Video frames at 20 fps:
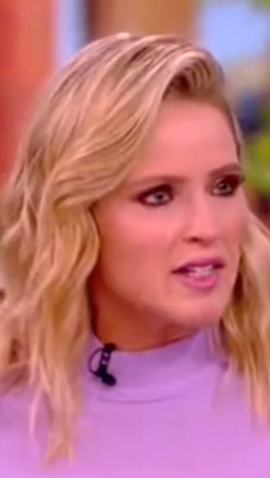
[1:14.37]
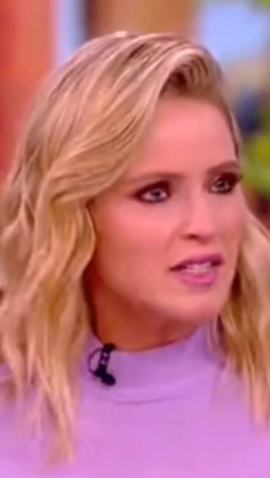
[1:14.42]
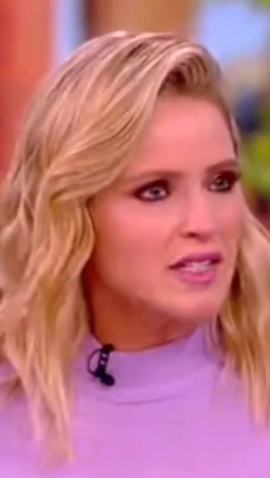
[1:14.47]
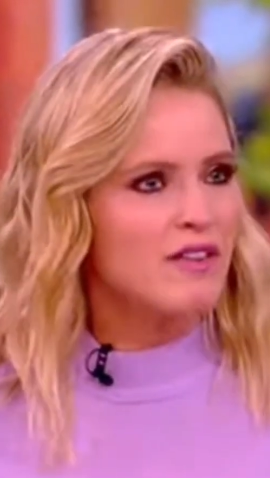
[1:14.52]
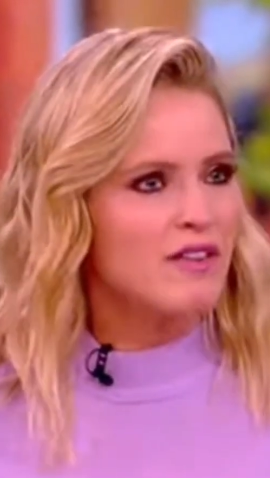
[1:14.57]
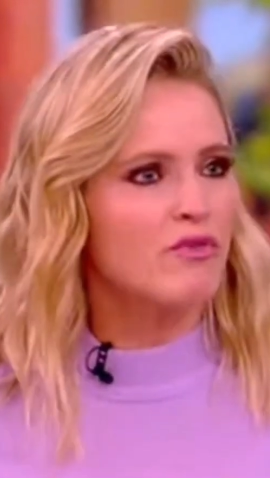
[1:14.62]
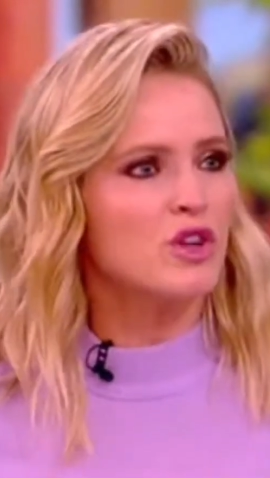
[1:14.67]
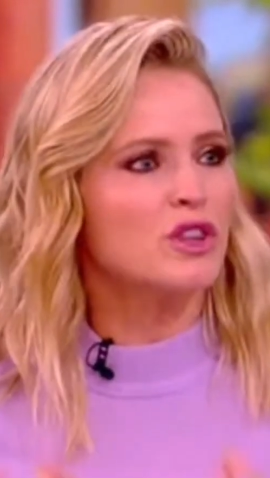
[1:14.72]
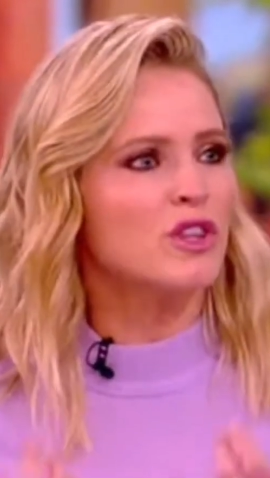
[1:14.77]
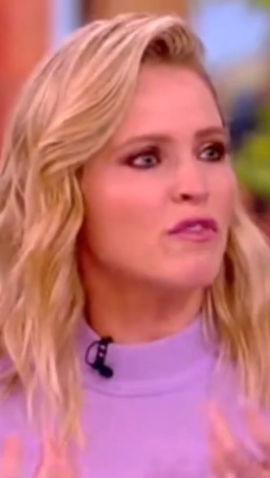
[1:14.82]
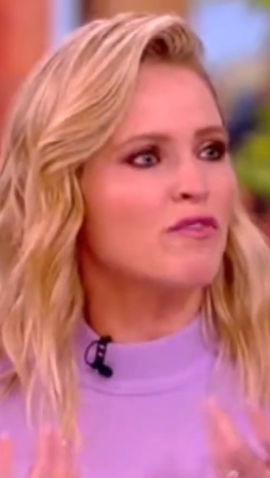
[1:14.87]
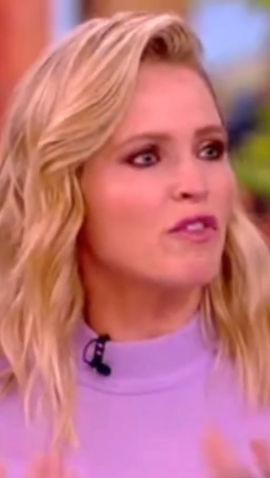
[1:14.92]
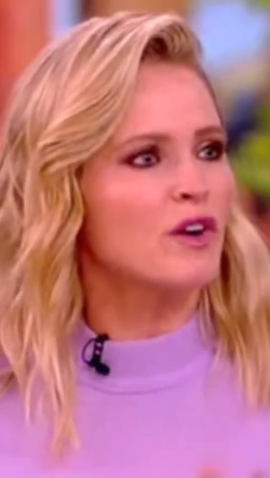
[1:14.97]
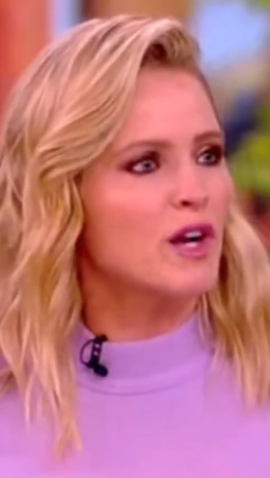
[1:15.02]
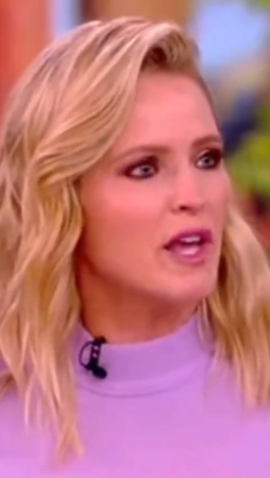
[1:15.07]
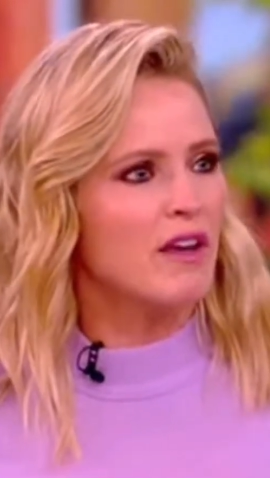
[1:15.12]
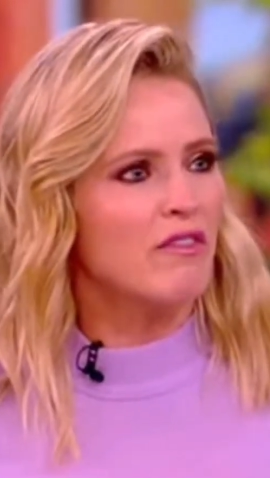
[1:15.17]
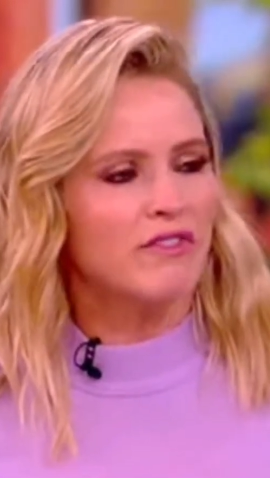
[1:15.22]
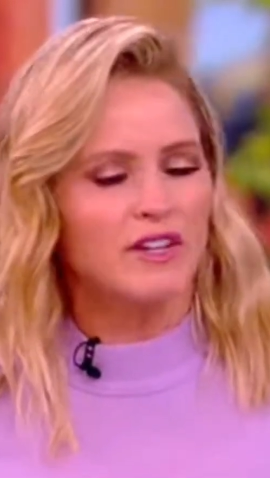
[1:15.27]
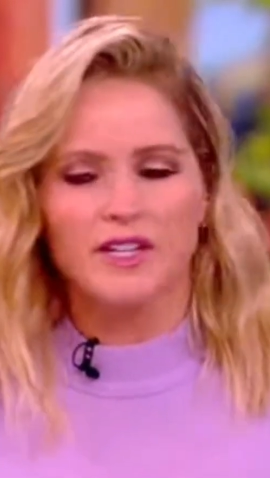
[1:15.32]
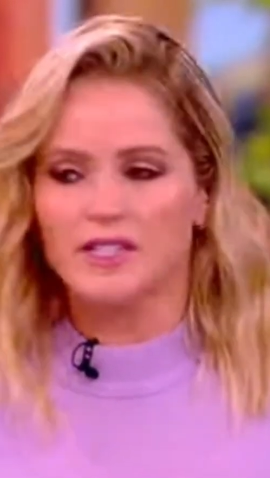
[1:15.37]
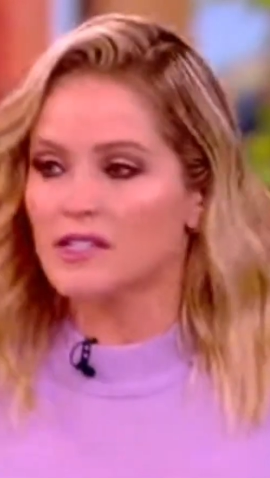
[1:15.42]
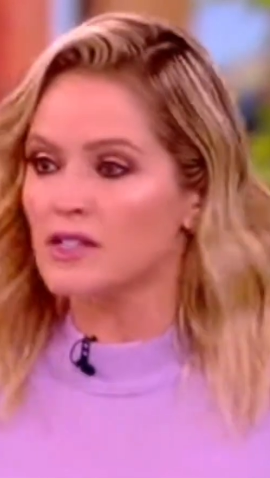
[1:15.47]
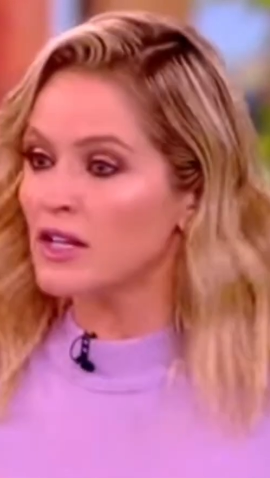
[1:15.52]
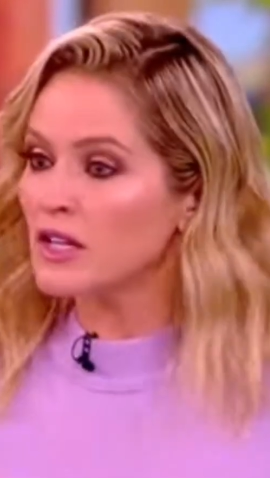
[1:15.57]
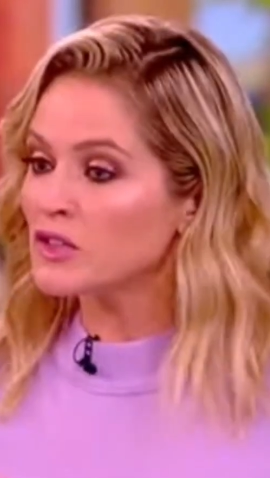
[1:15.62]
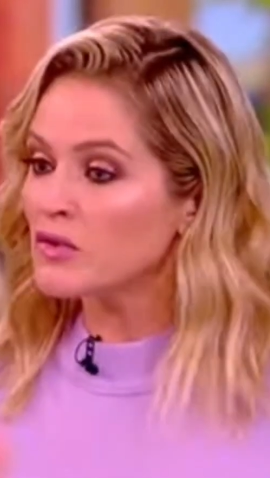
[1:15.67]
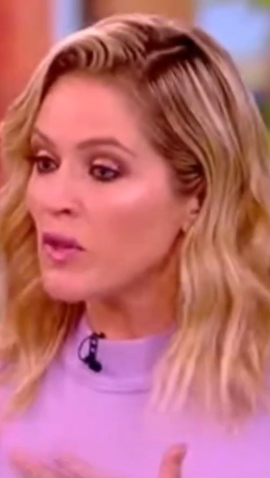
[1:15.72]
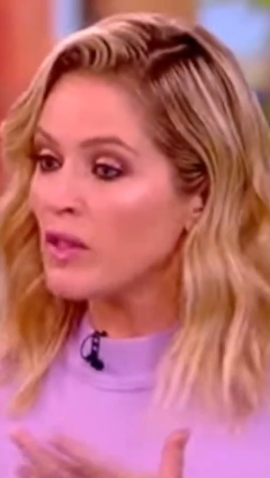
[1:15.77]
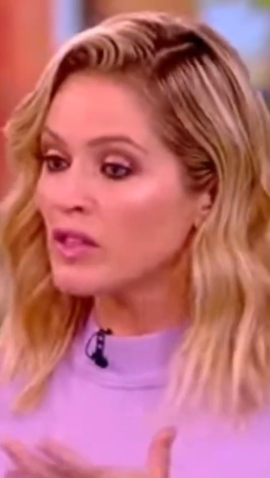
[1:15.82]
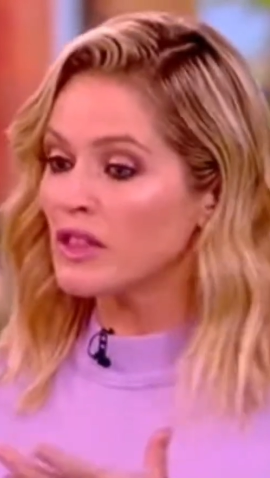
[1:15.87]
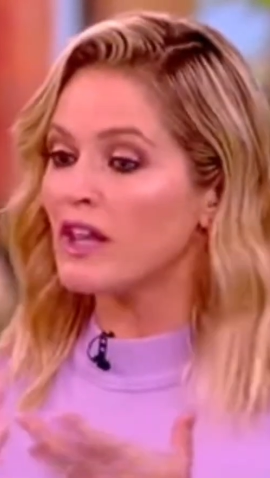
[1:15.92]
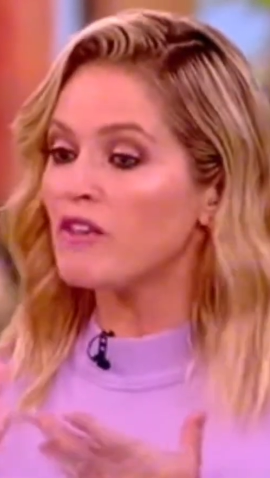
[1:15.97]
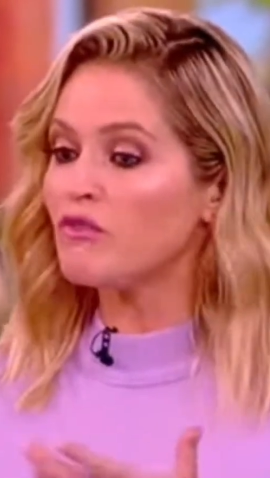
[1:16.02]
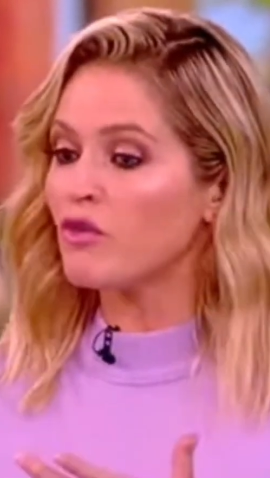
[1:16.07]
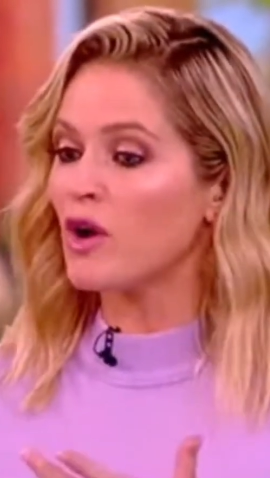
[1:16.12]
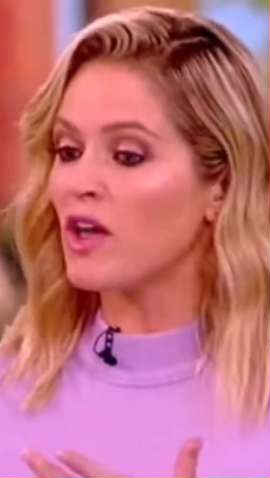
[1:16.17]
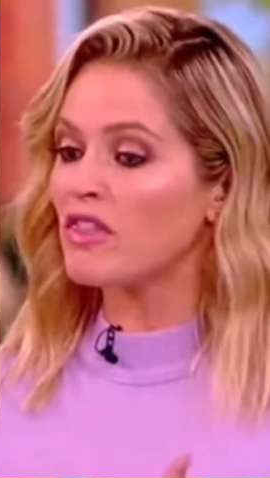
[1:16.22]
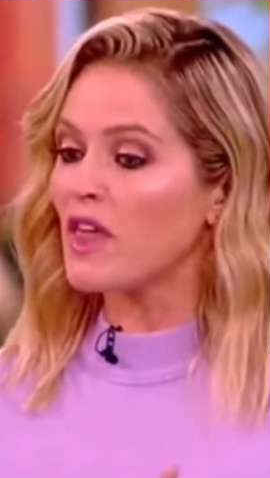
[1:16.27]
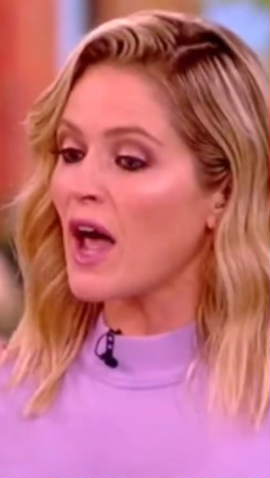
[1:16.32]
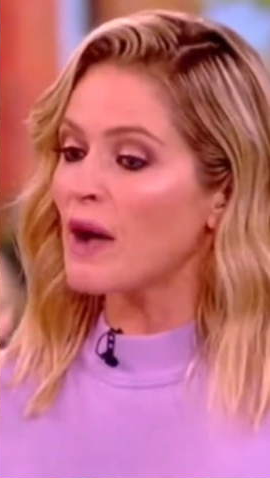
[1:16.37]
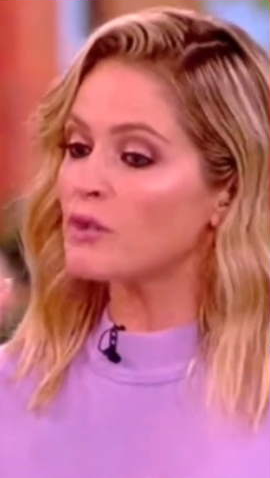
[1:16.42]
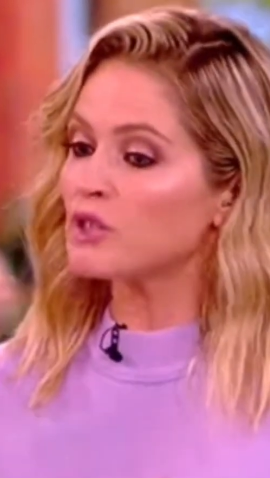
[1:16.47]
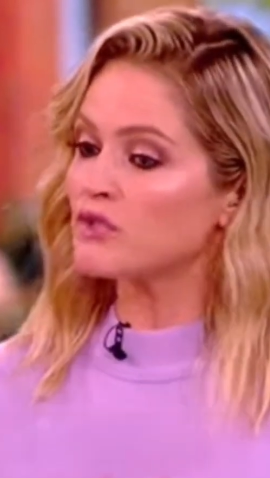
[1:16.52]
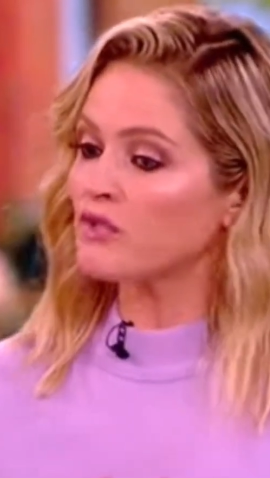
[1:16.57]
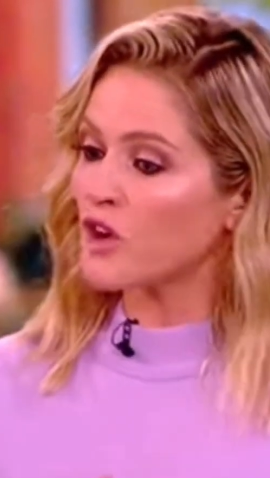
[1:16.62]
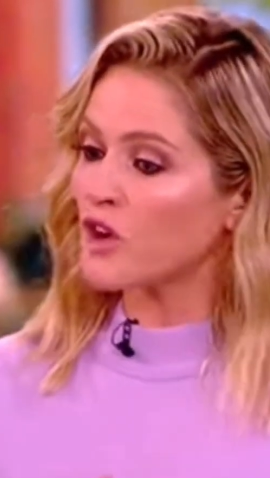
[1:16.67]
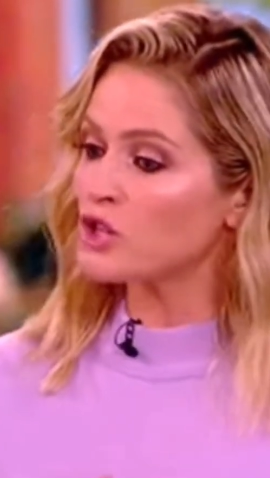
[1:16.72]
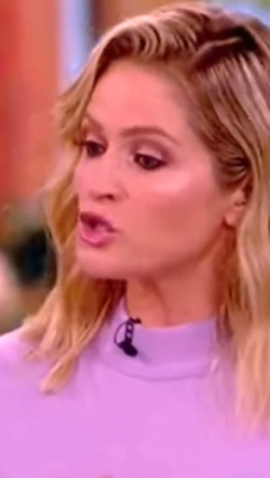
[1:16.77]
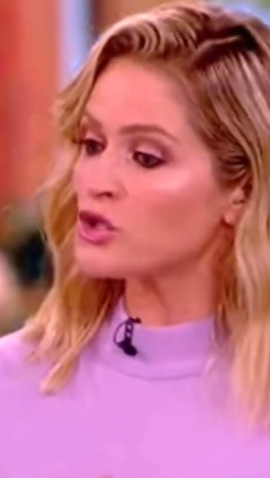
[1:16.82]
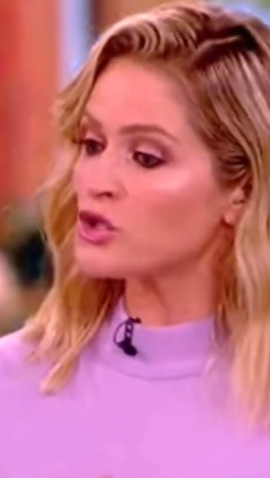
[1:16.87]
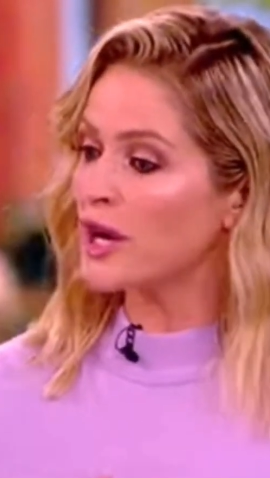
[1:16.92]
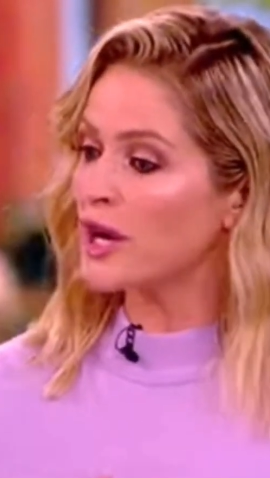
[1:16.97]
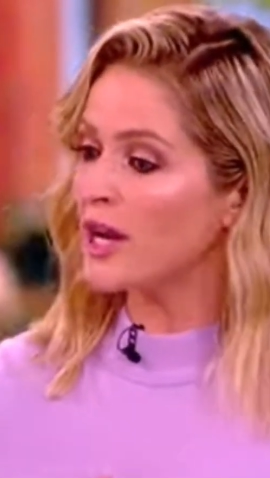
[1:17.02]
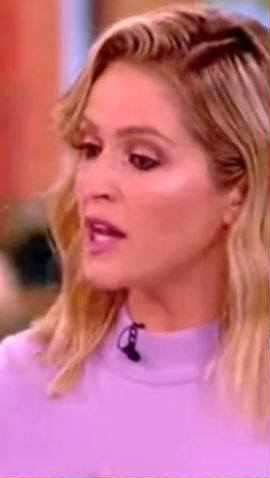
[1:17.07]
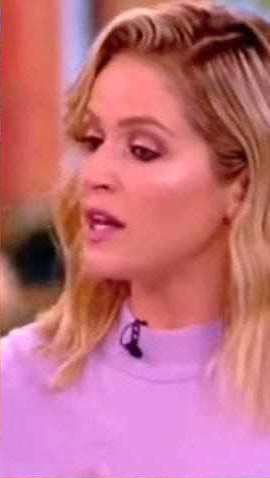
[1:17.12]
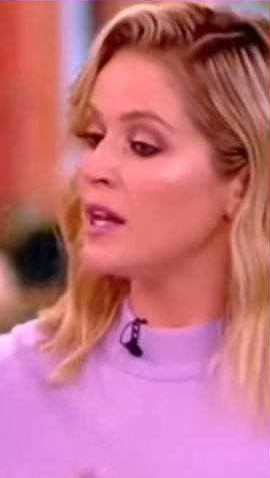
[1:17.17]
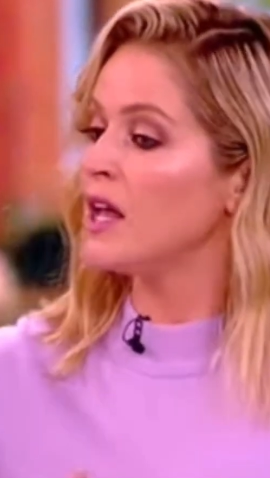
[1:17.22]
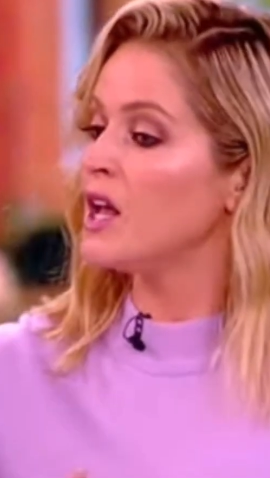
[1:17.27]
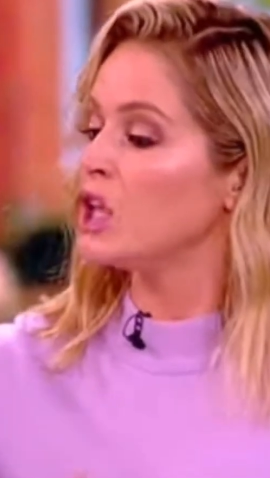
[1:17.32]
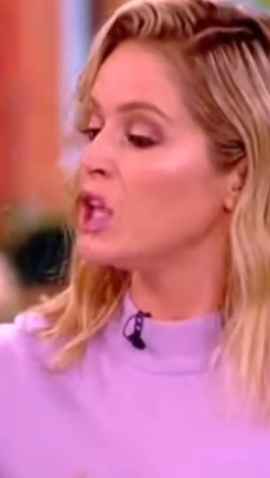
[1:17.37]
live with the forgiveness, live with, I was frustrated,